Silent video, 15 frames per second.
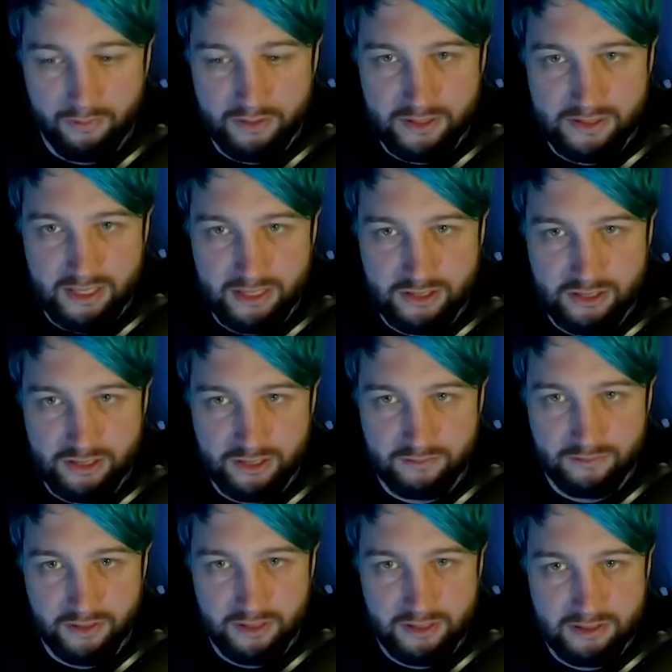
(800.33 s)
of these energy
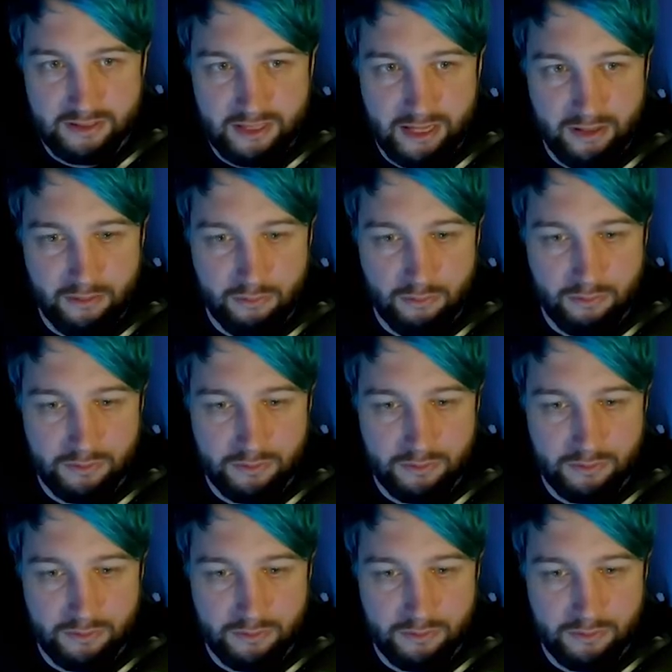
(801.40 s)
converters now,